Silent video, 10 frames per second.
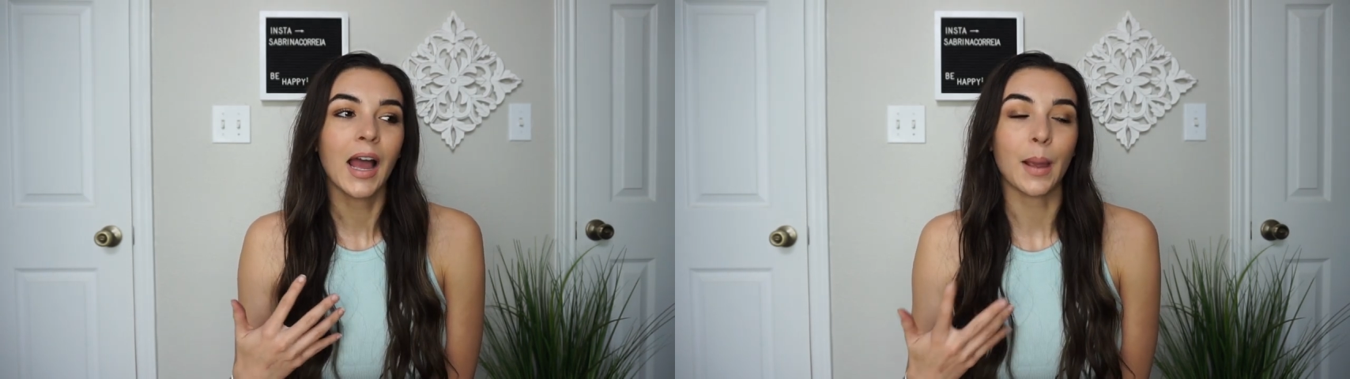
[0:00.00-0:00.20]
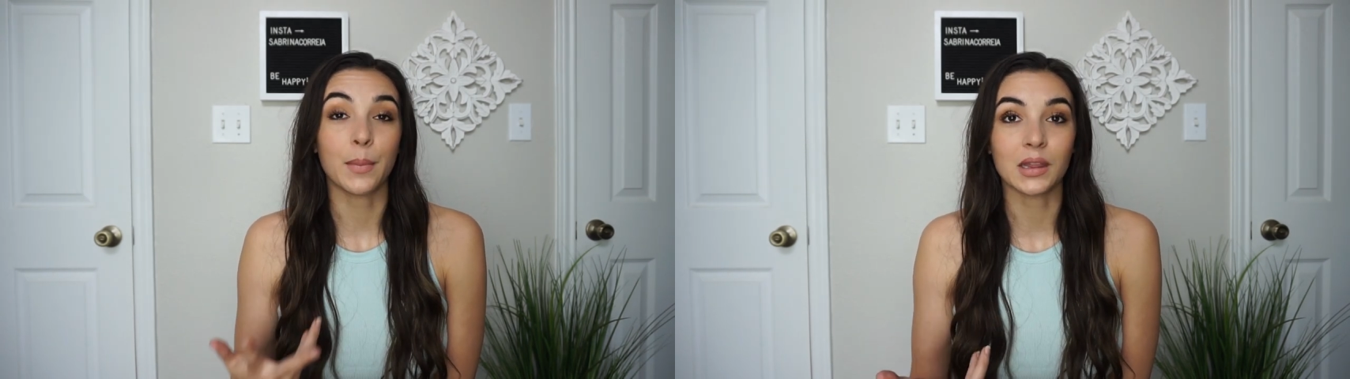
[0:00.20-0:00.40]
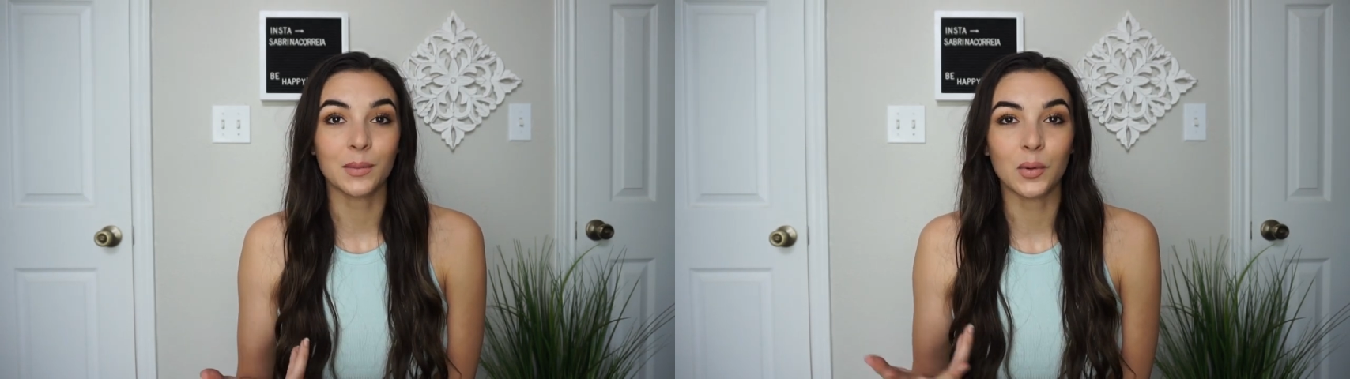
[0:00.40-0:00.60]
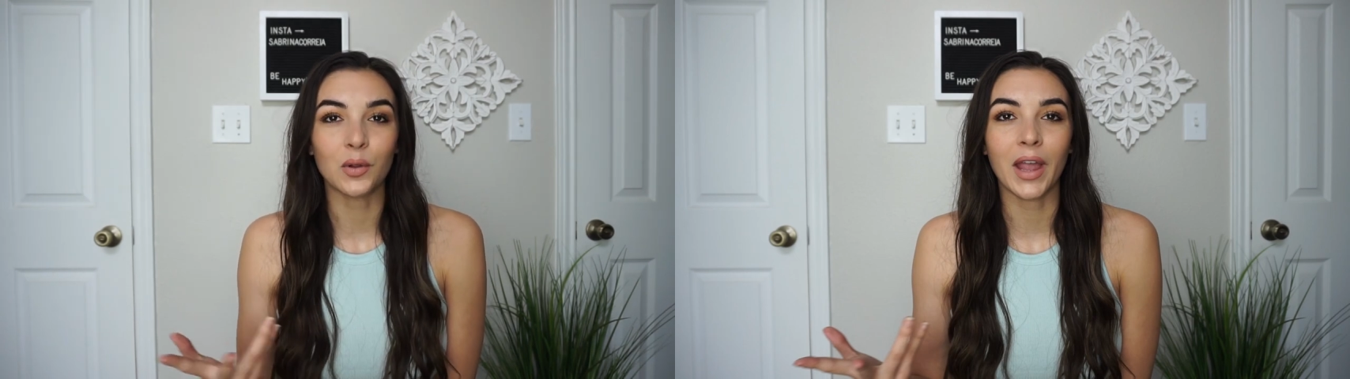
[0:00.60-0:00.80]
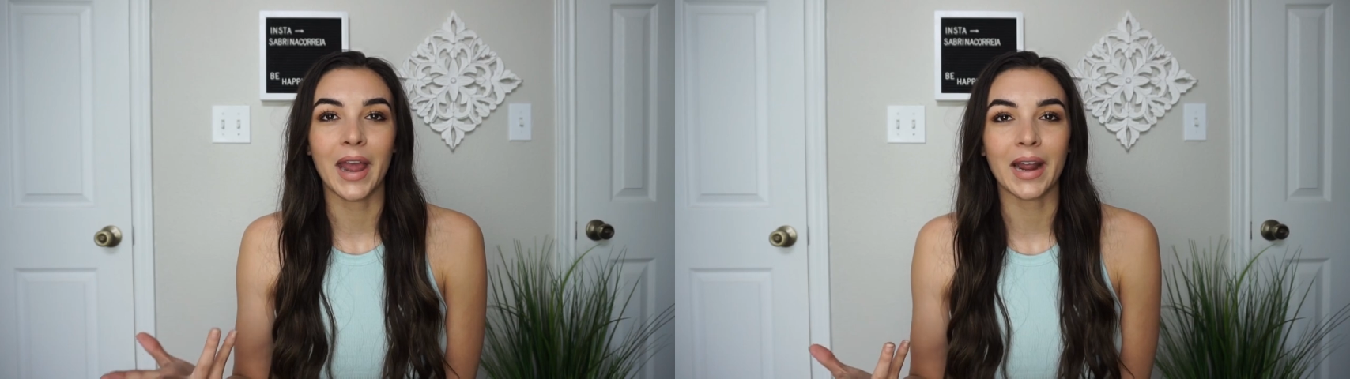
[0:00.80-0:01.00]
I bit the
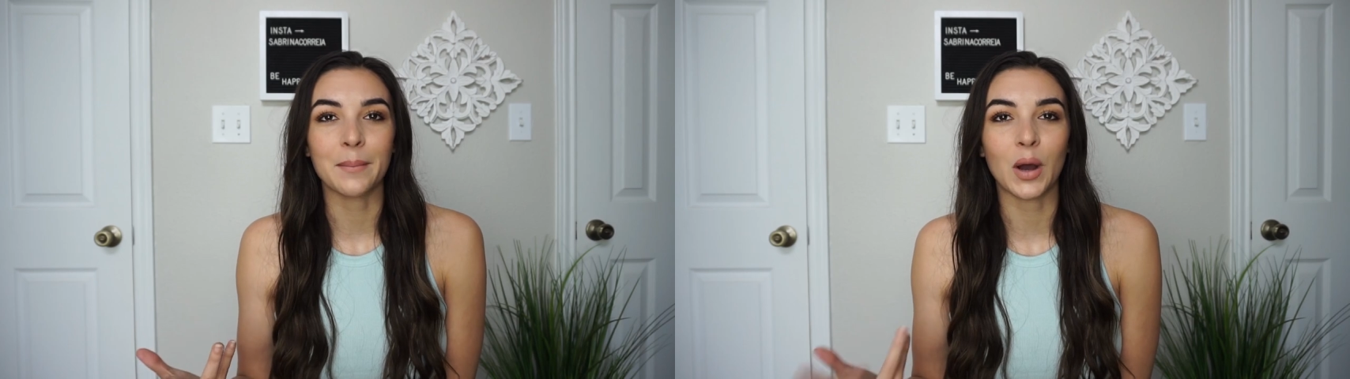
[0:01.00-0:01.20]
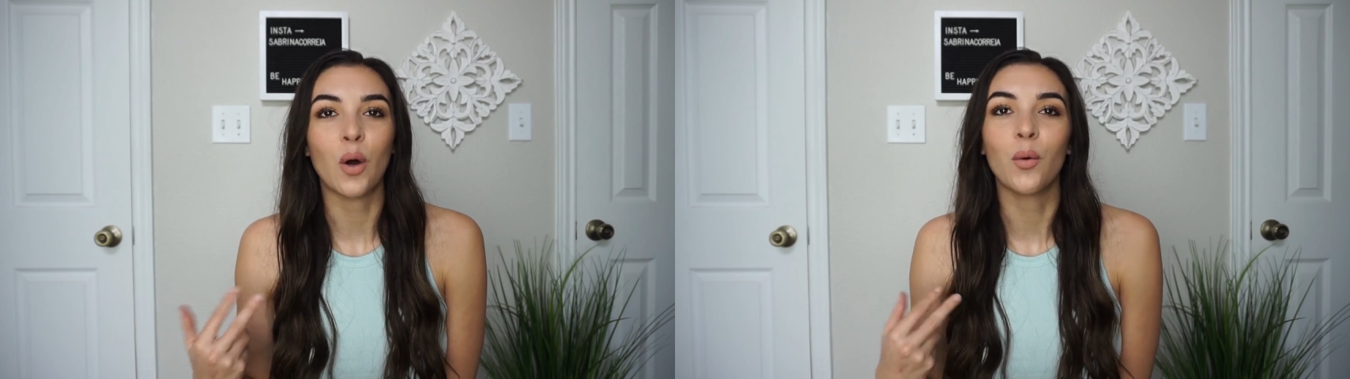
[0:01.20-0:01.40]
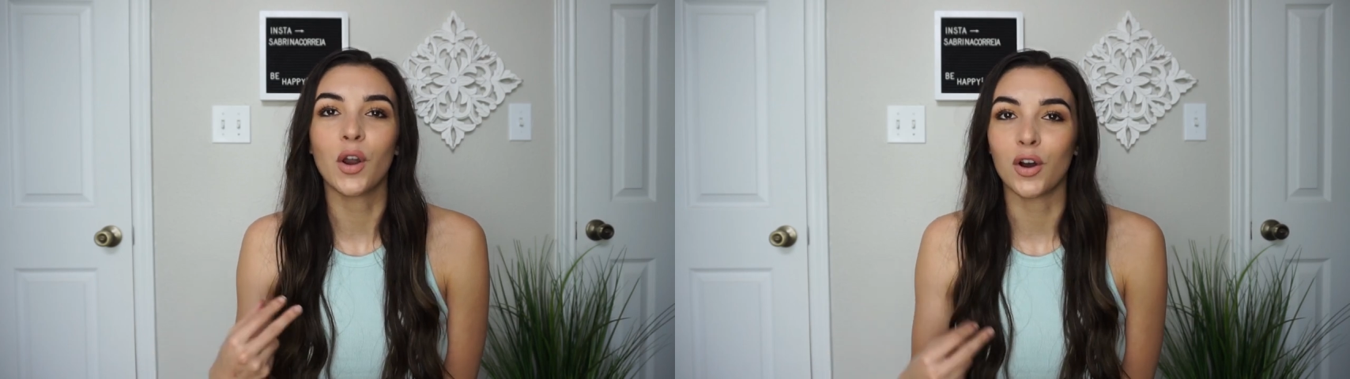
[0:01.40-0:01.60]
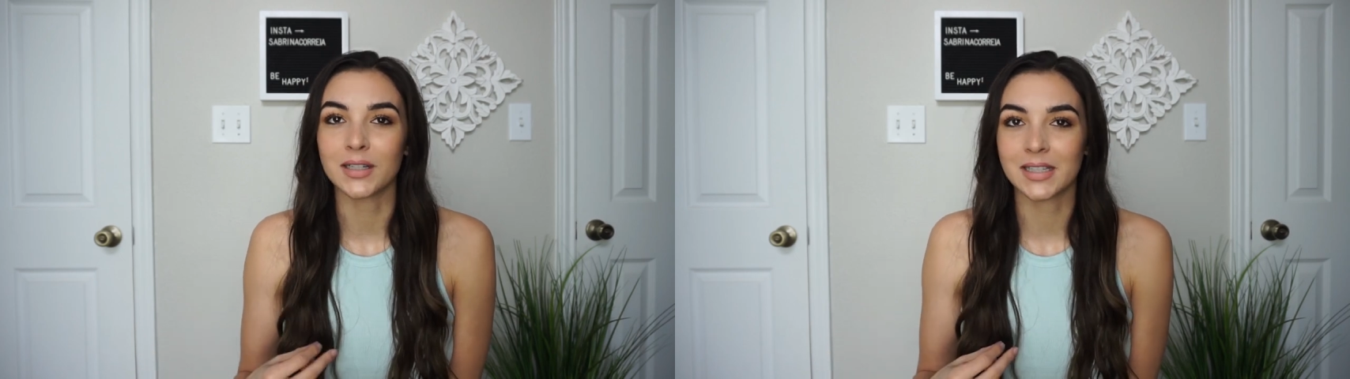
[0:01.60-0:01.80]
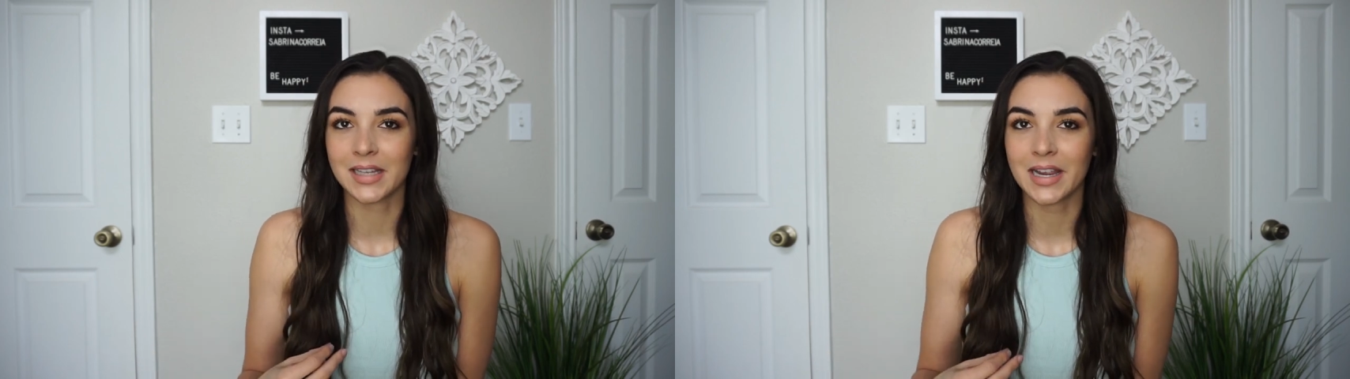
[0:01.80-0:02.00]
bullet and I bought one
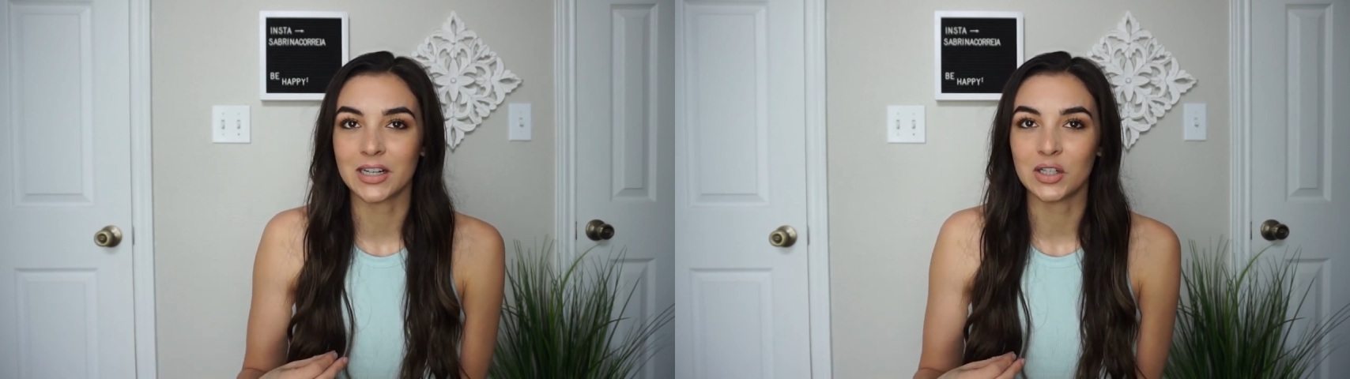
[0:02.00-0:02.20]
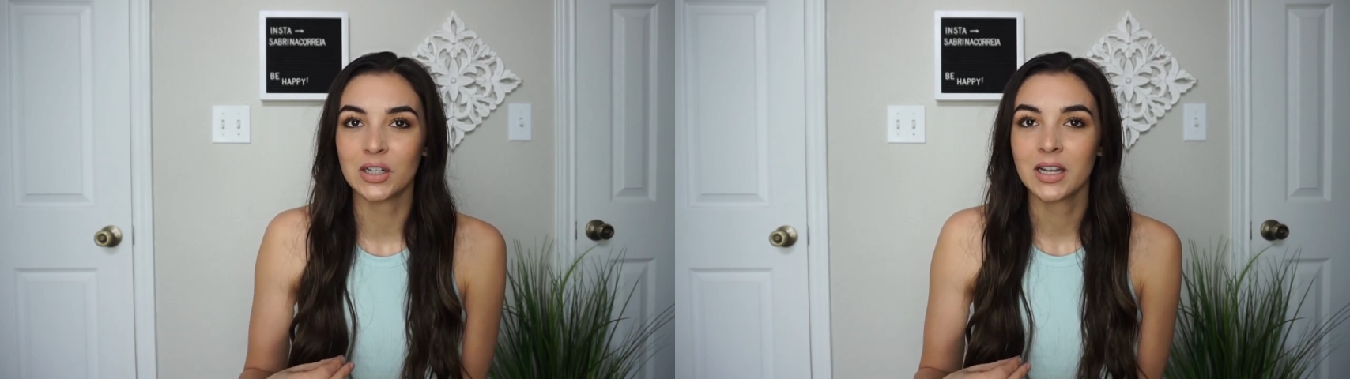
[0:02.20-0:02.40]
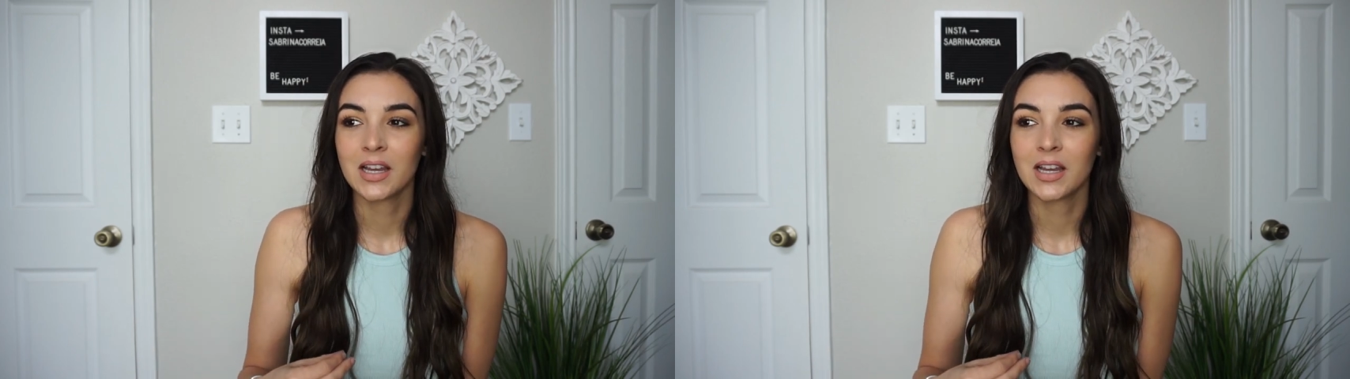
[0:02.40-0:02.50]
on sale.